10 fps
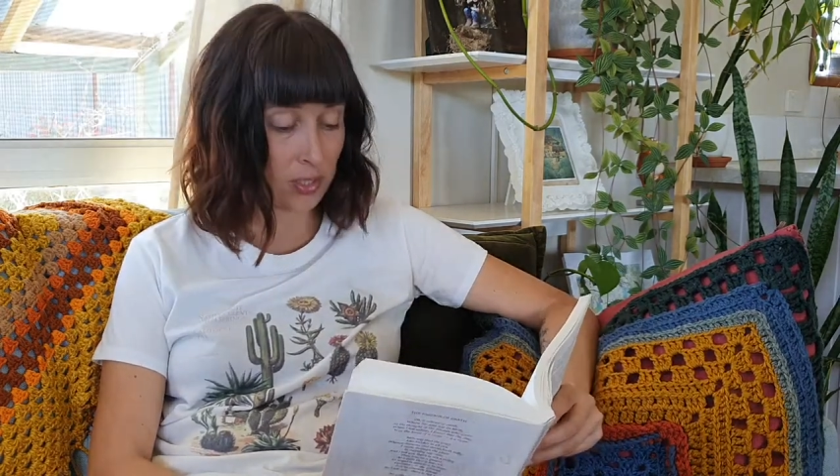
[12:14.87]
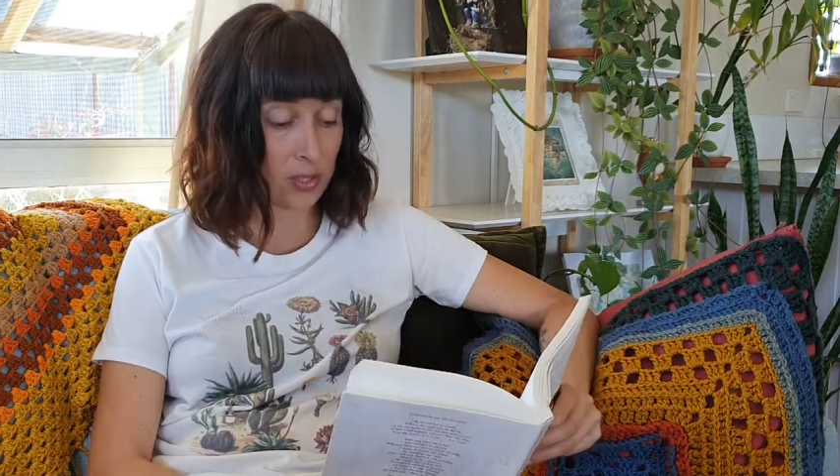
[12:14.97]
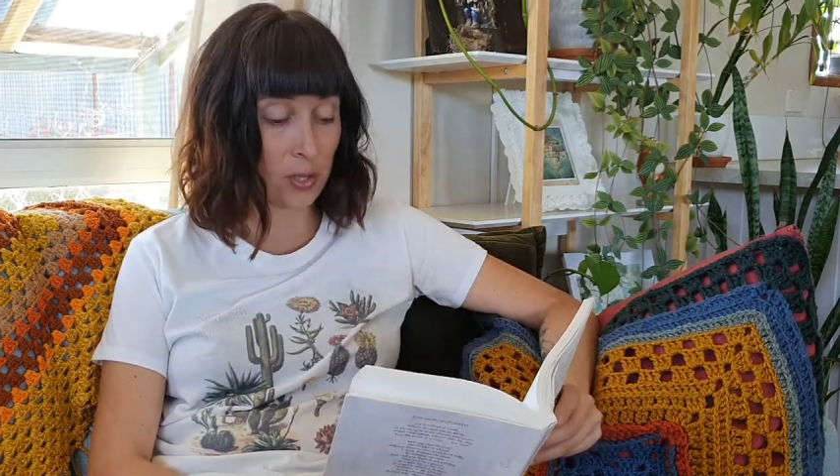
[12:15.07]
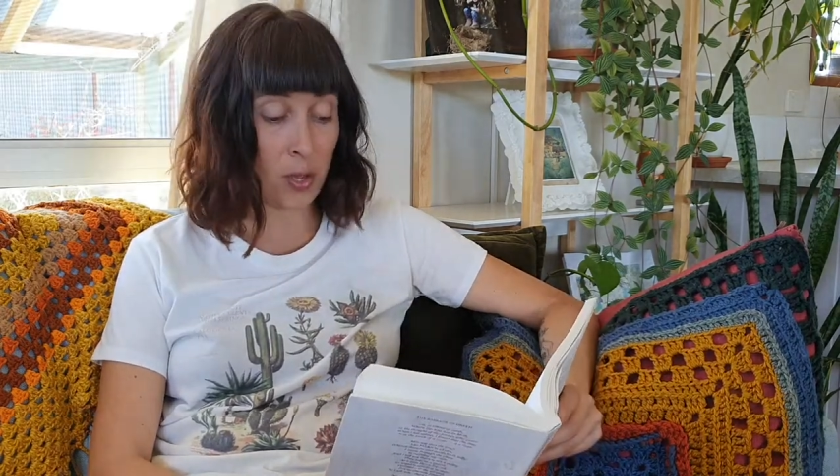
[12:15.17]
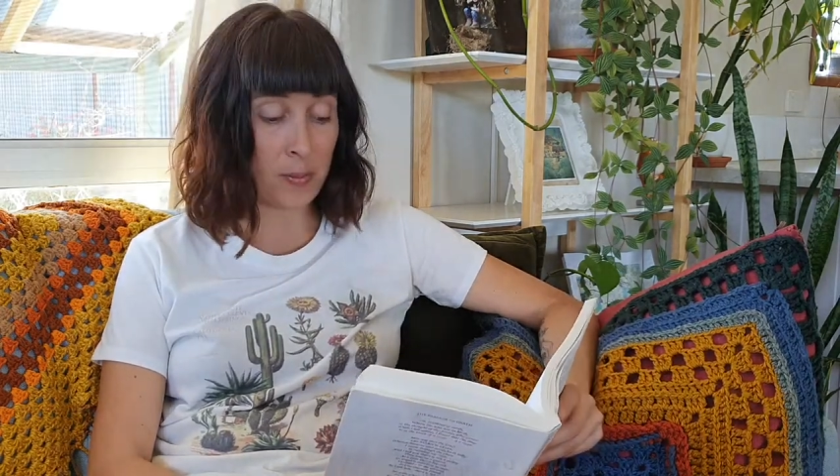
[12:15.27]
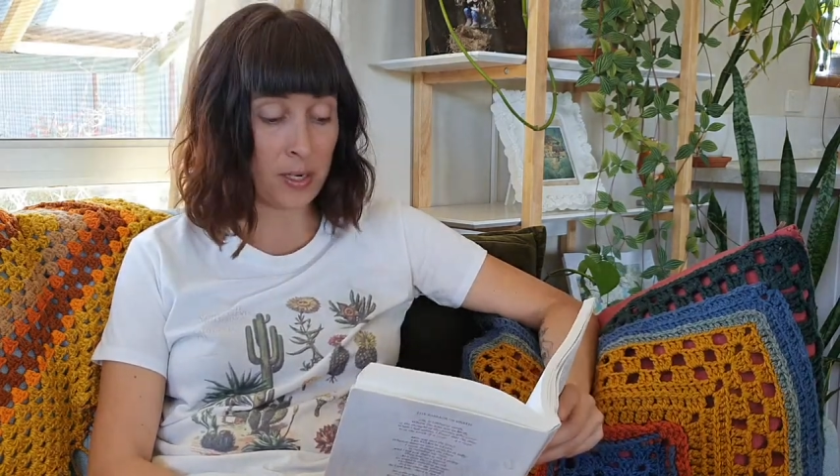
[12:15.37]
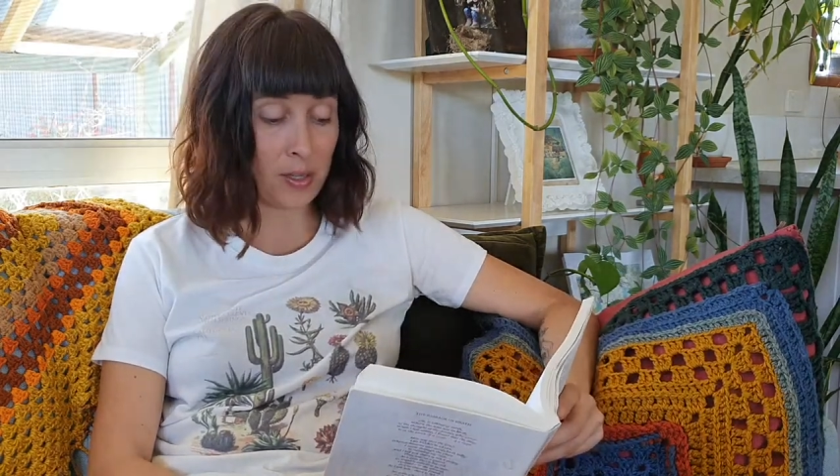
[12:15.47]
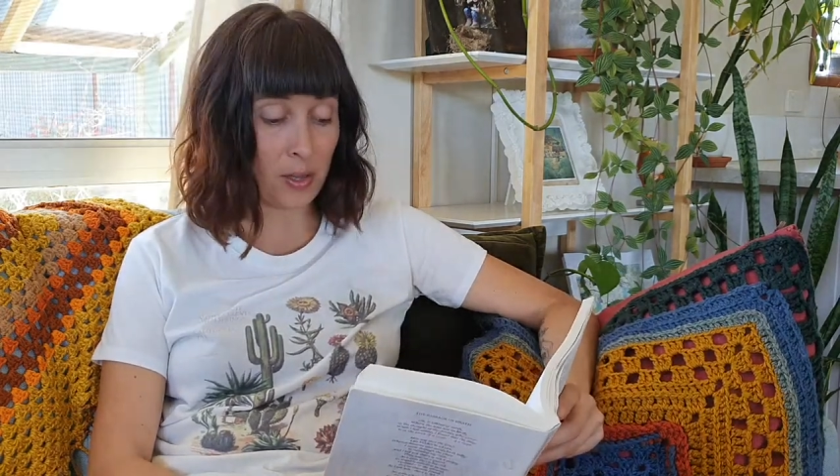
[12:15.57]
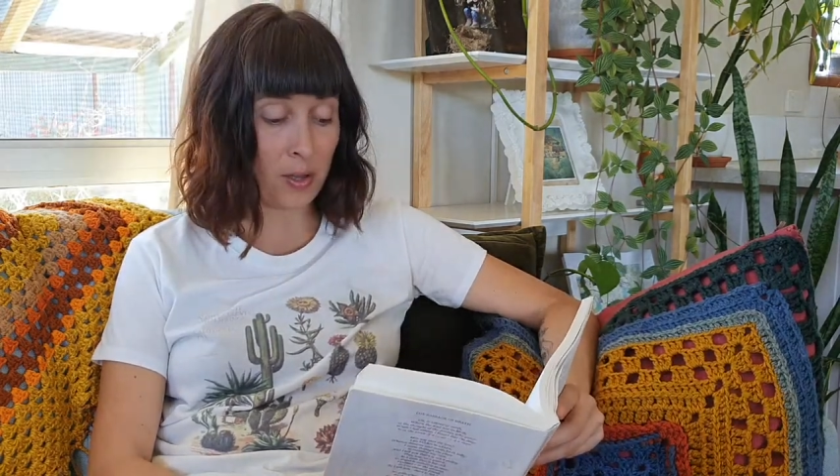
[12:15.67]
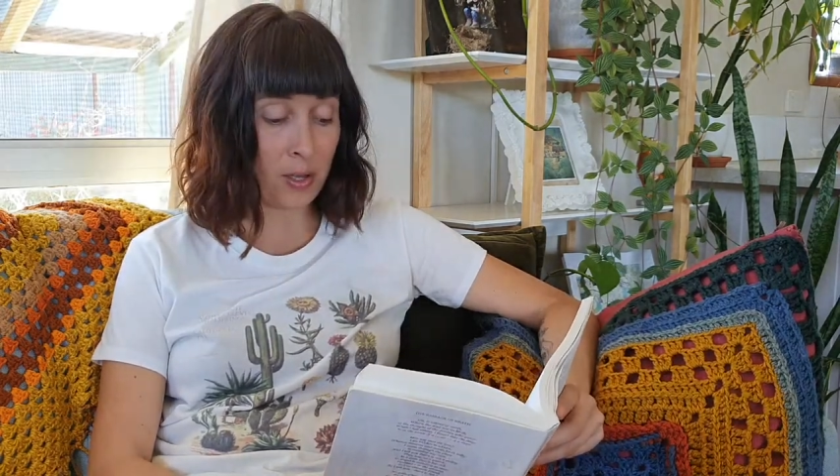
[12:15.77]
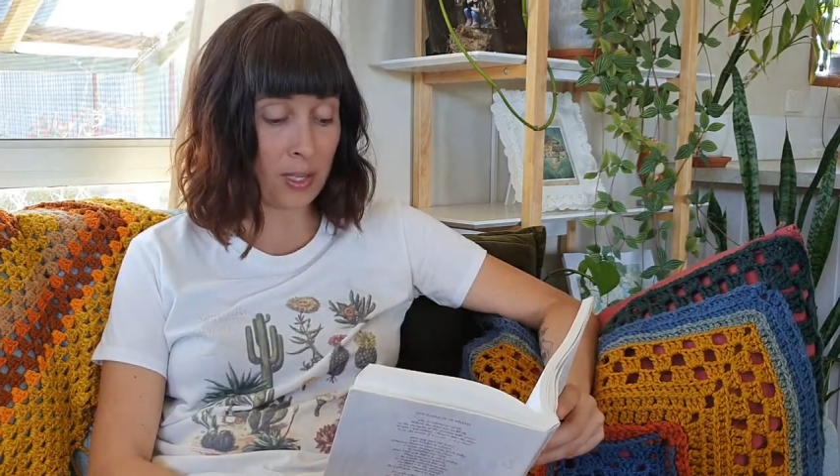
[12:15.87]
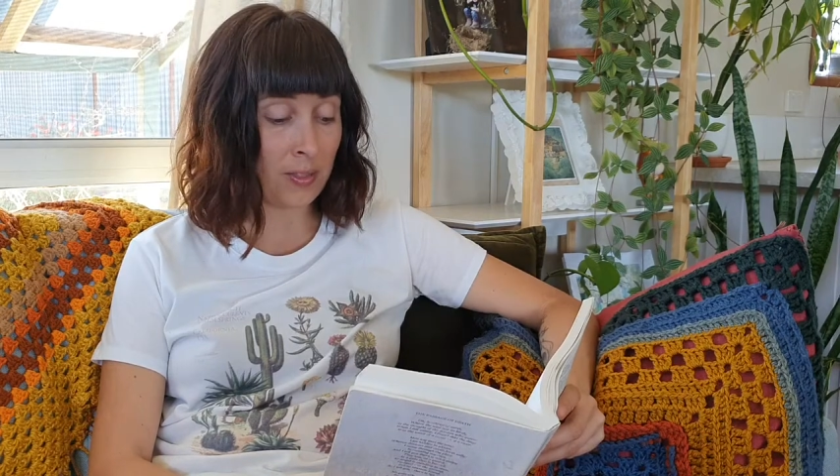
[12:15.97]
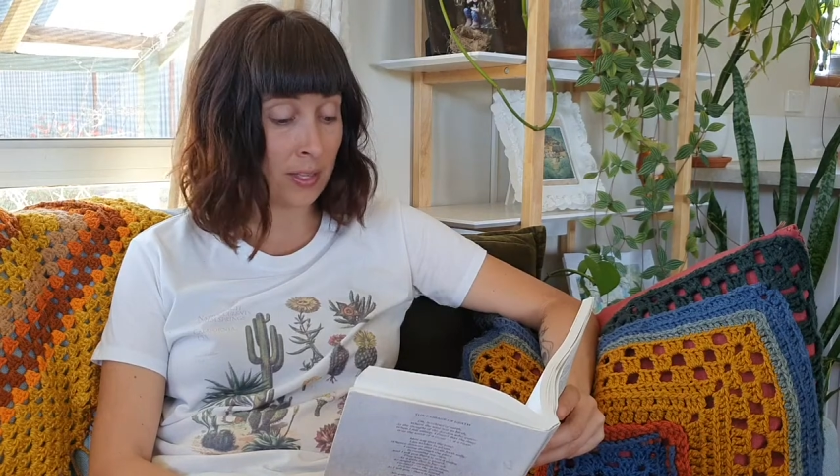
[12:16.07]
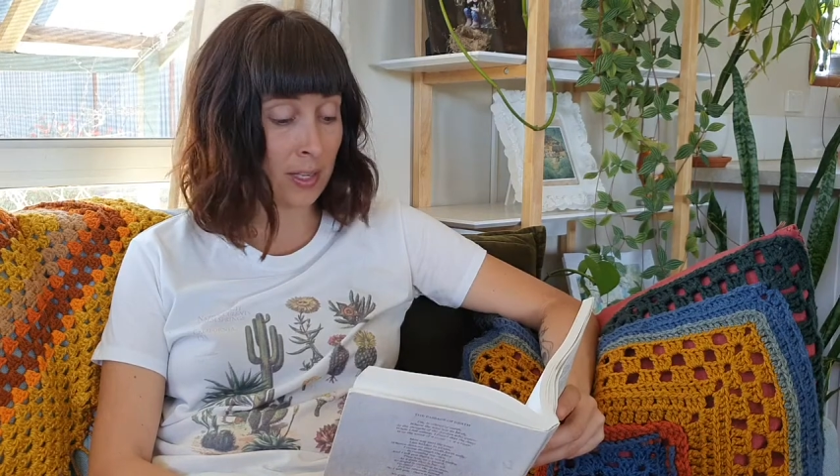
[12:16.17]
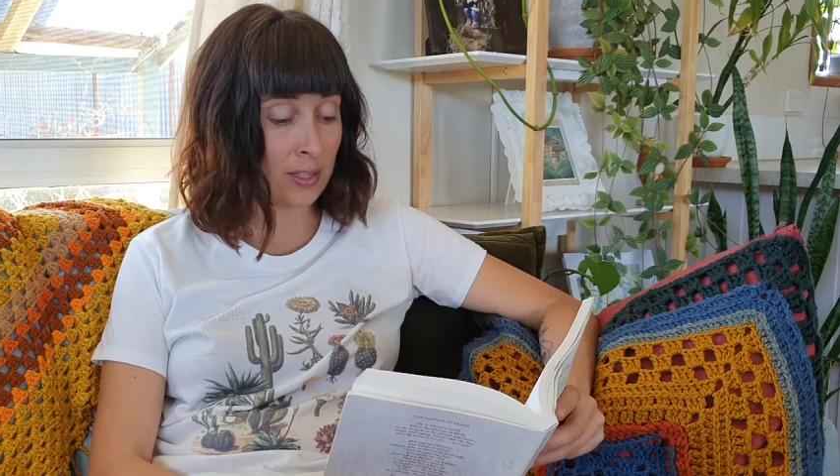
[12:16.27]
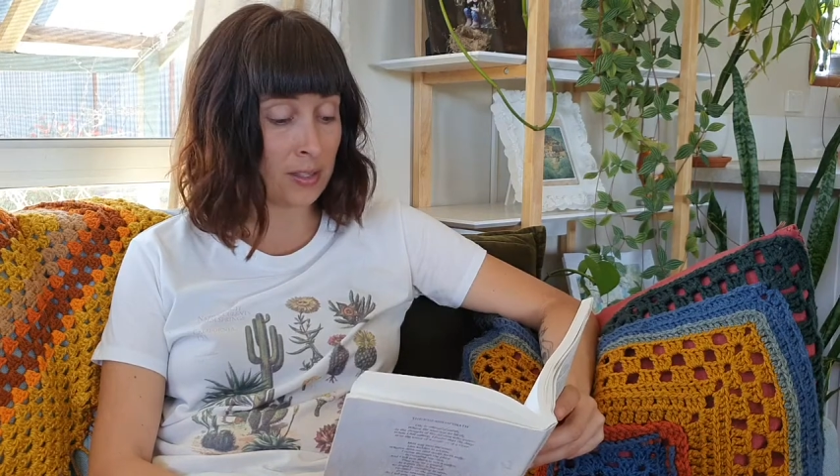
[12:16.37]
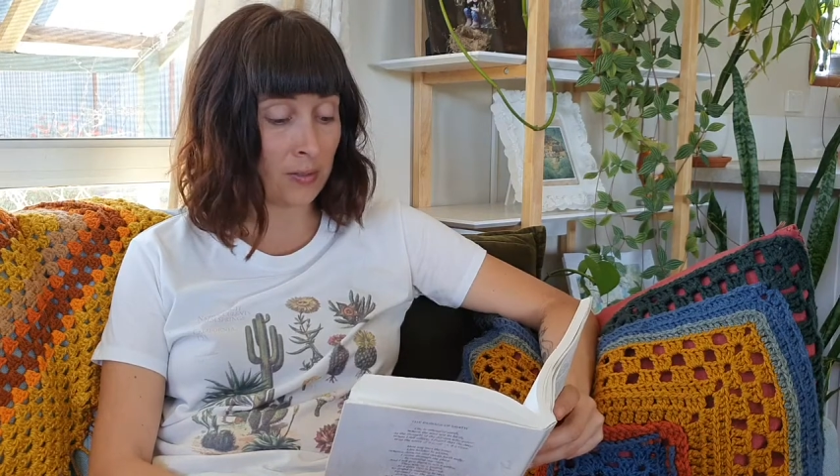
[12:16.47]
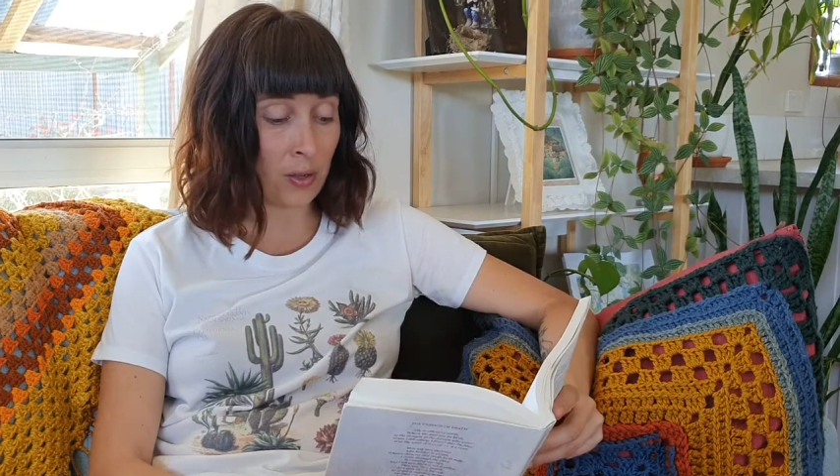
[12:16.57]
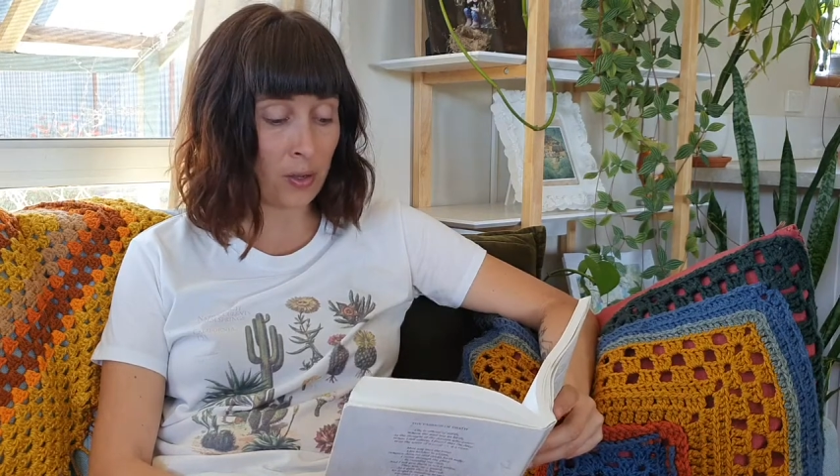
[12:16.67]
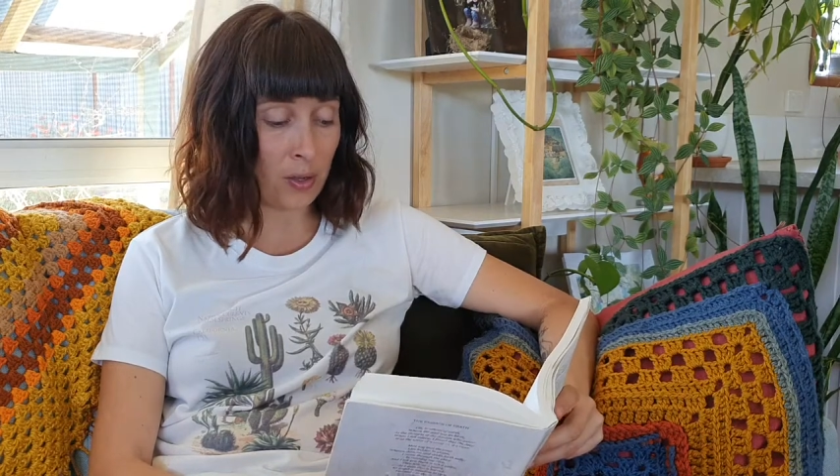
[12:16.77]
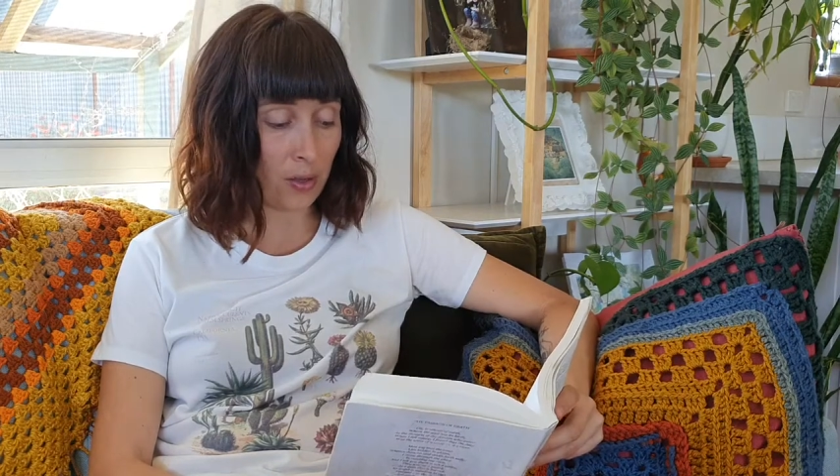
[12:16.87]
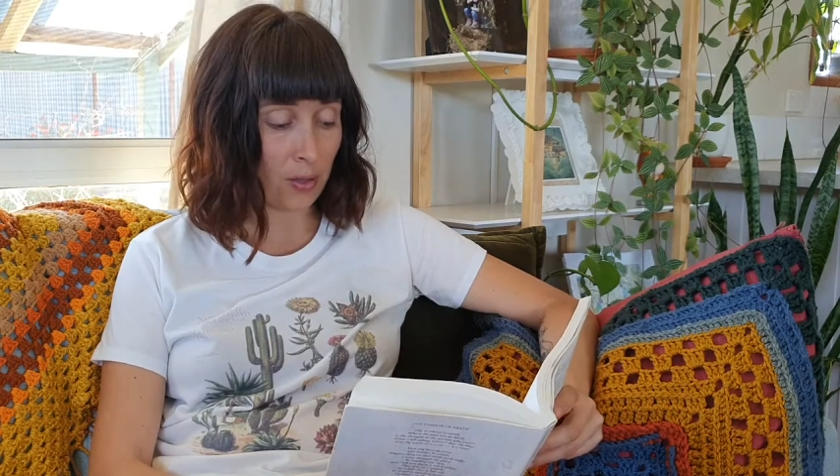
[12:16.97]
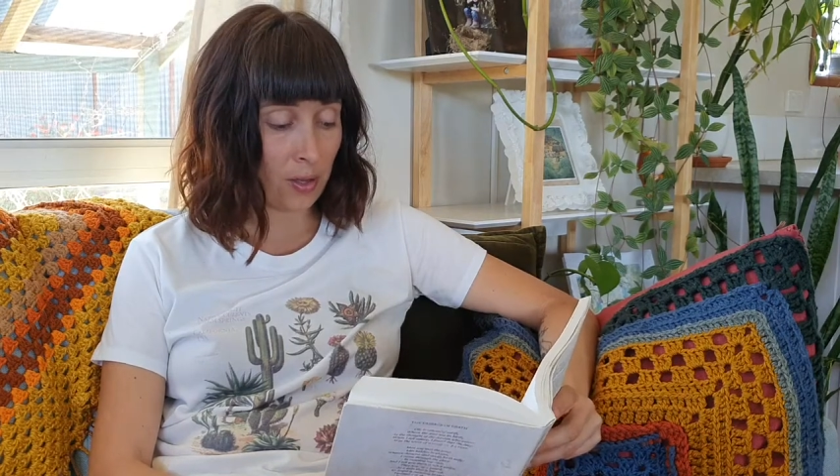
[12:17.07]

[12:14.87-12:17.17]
sermon in the ears of earth.